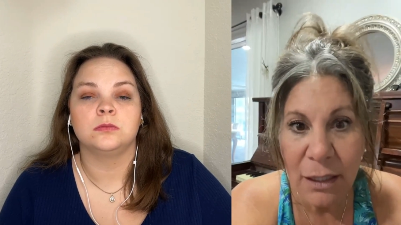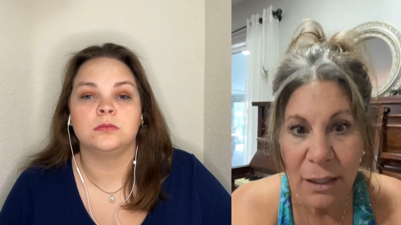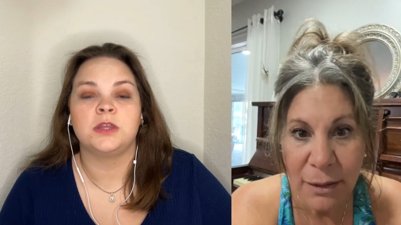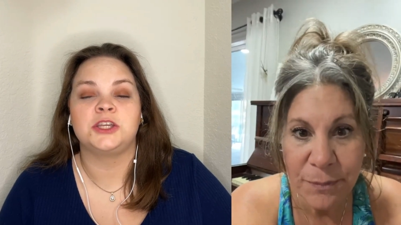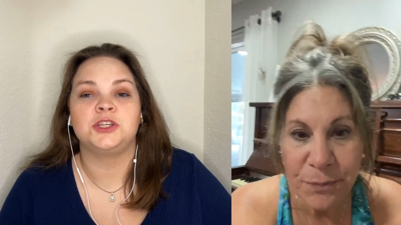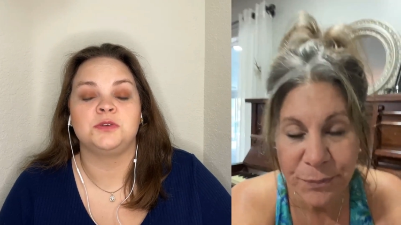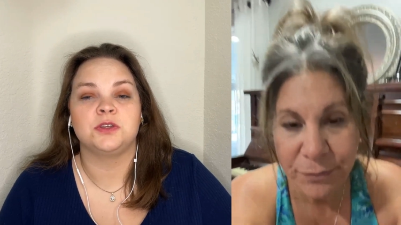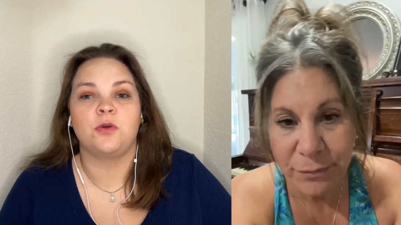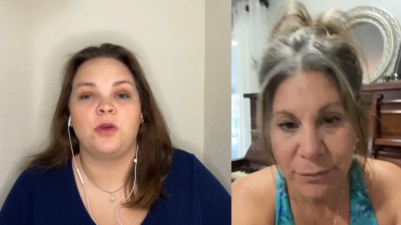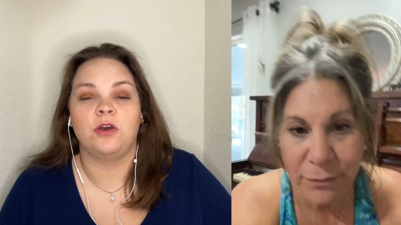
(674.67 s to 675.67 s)
Speaker 1: Like
Speaker 2: she was
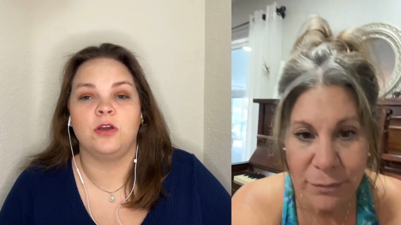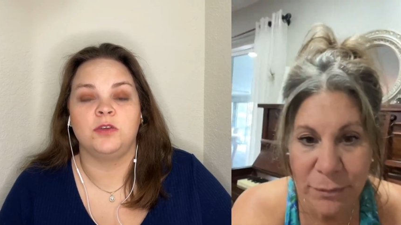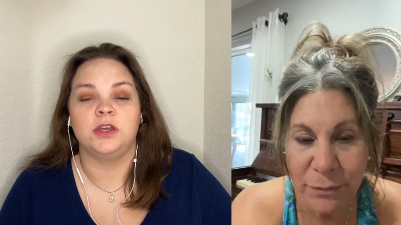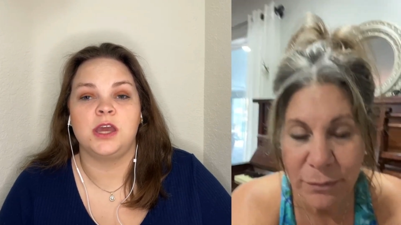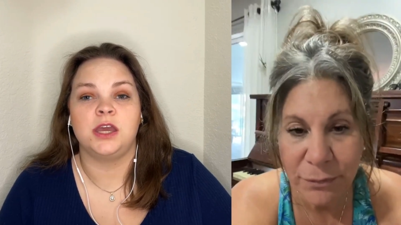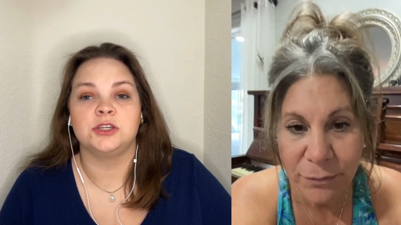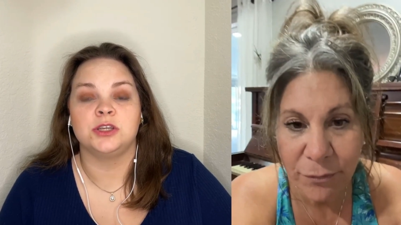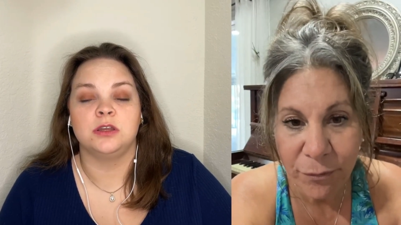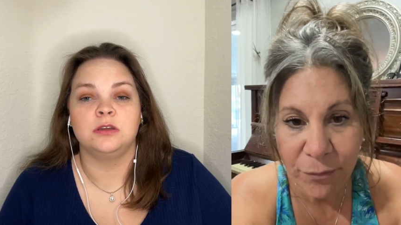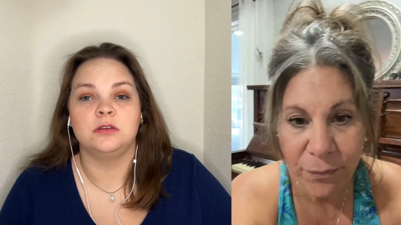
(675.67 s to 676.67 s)
going on
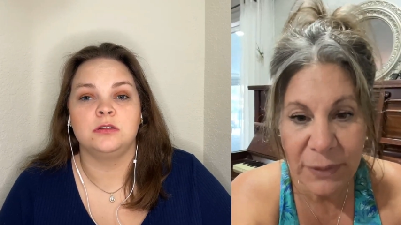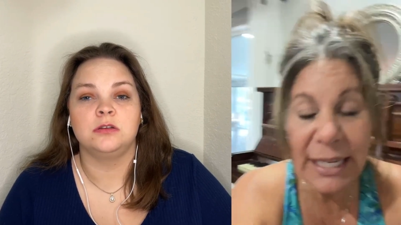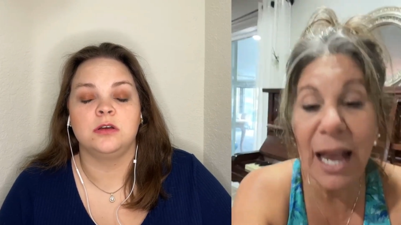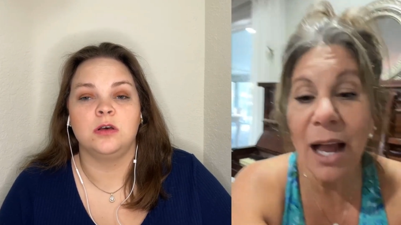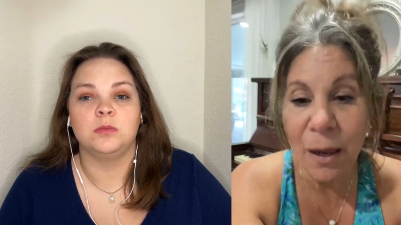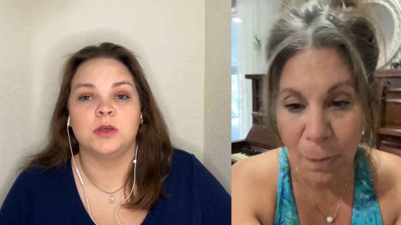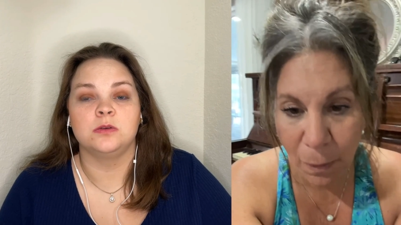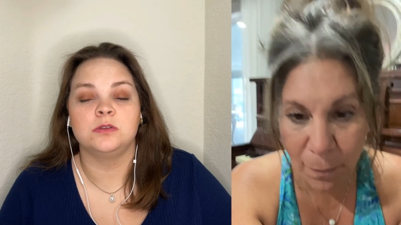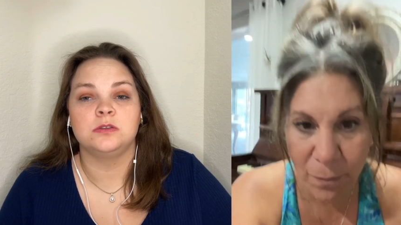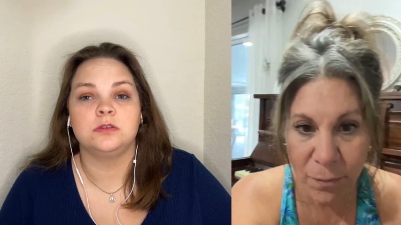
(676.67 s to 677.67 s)
vacation.
Speaker 1: Yeah. Almost.
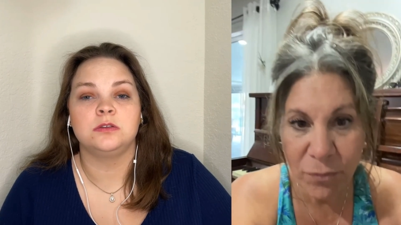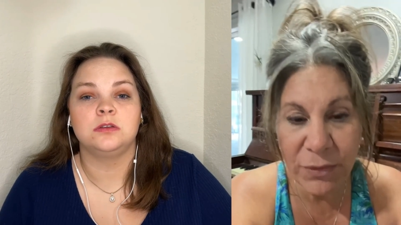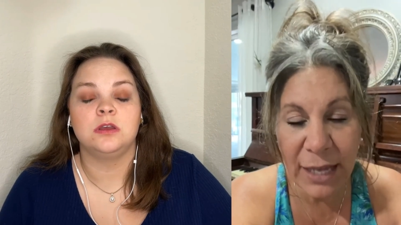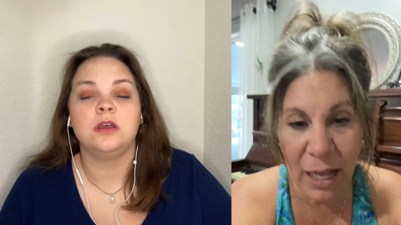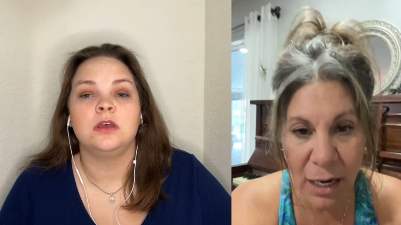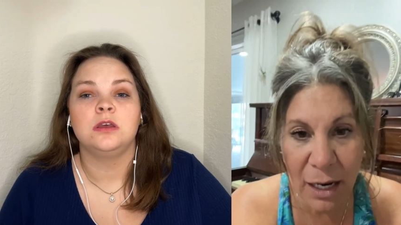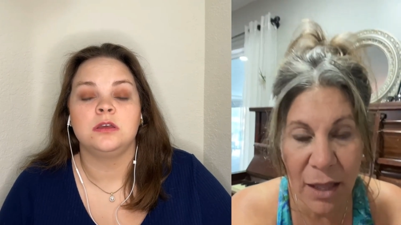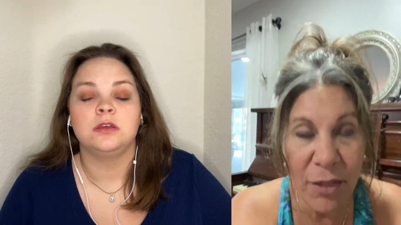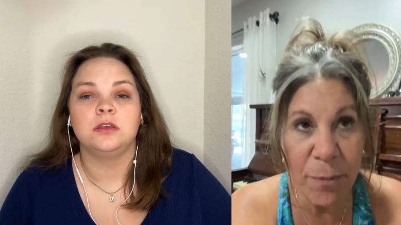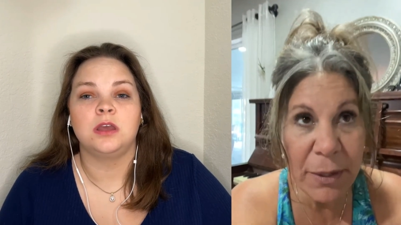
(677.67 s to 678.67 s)
Yeah.
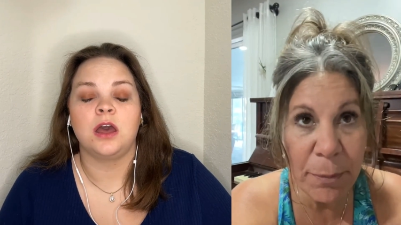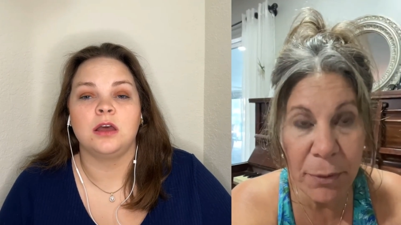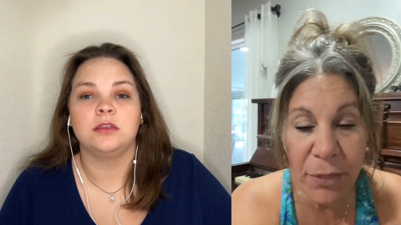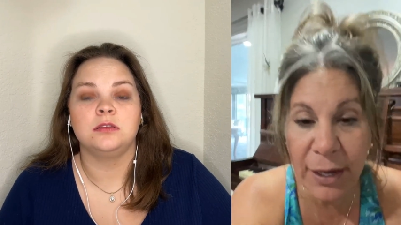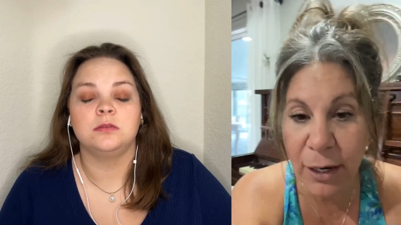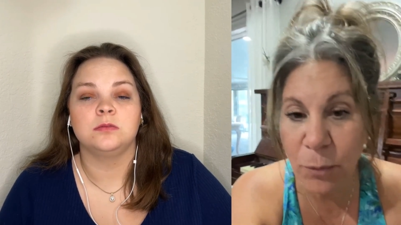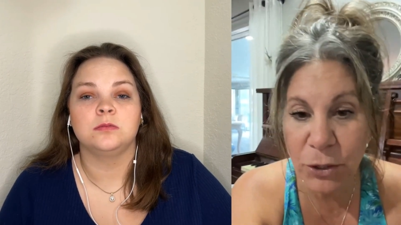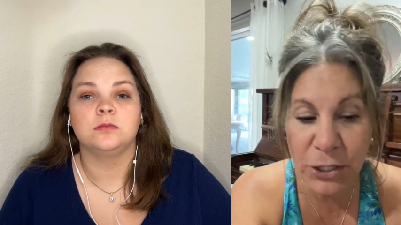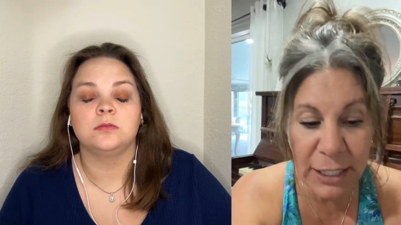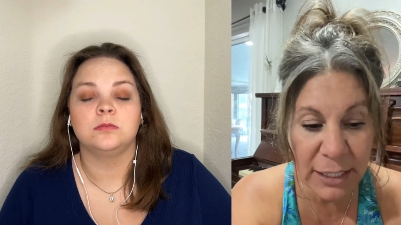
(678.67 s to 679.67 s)
And the yeah. people there
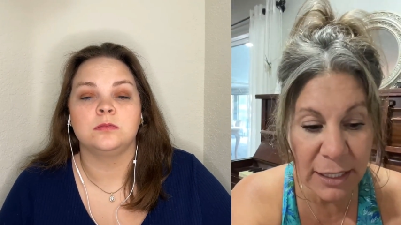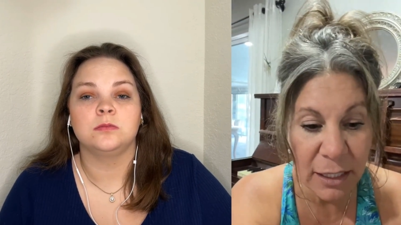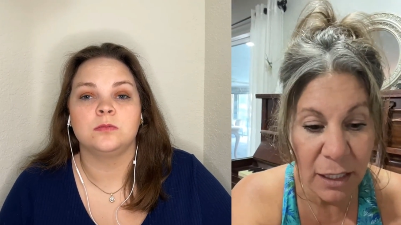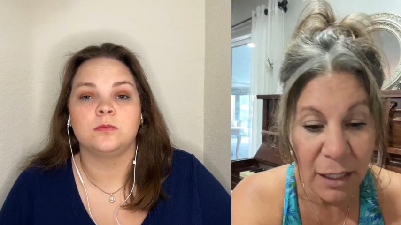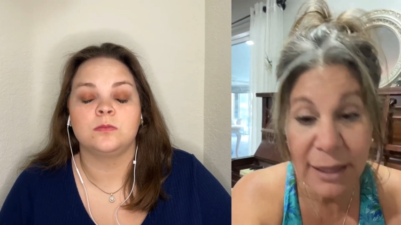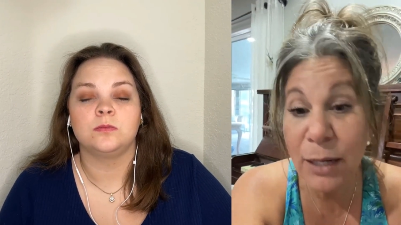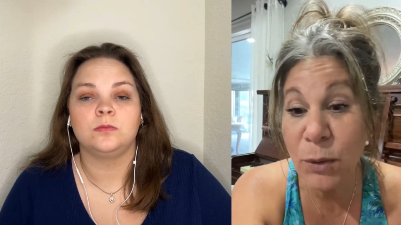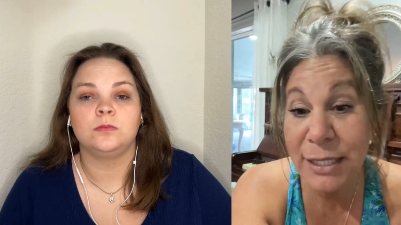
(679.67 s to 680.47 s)
were just they were